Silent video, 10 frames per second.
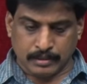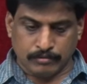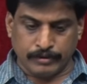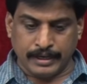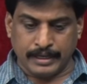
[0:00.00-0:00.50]

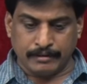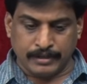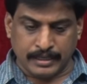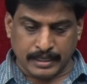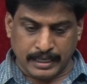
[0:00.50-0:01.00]

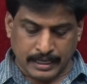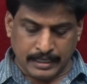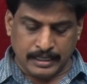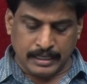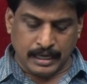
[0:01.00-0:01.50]
wherever
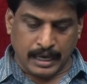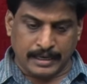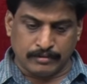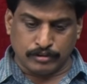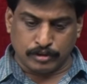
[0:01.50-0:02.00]
AE,
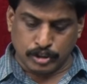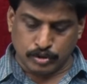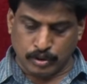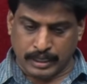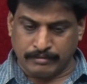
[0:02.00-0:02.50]

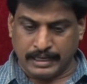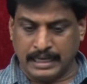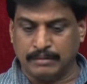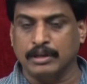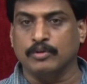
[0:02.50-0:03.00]
IOU
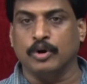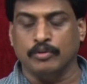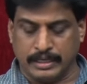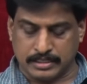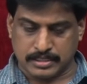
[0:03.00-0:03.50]
available
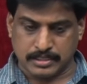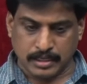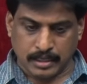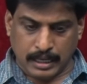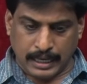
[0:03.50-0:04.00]
vowels,
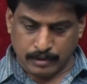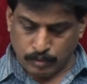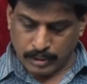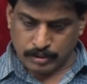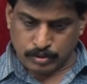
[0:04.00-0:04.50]
I
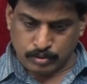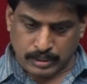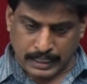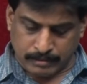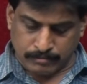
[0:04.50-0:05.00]
want to
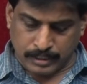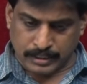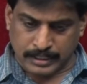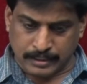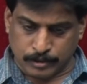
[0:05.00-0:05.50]

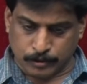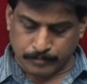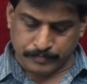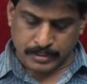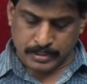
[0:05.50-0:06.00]
convert
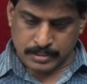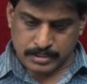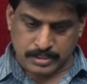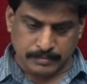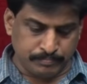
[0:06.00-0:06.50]
into
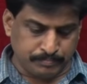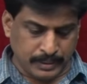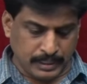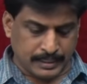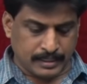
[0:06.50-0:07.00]

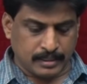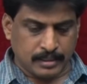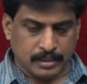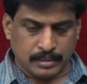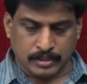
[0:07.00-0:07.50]
simply
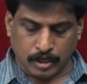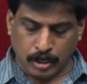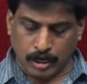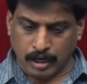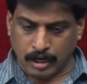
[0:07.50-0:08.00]

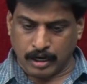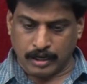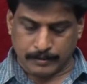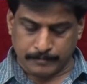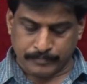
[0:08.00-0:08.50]

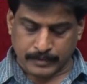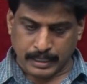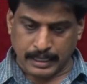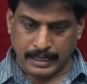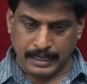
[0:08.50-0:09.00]
$
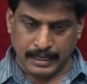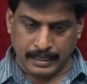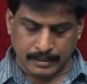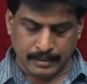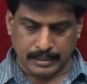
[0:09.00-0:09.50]

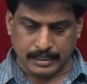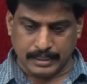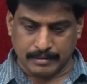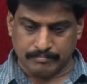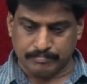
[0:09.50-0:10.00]
and
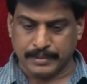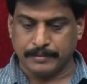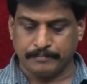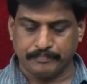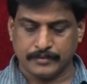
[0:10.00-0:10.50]
EMP,
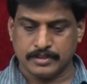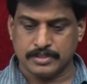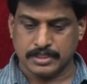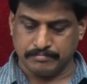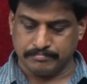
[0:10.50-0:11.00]

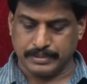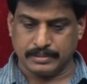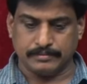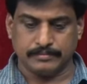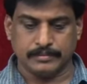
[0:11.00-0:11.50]
simple.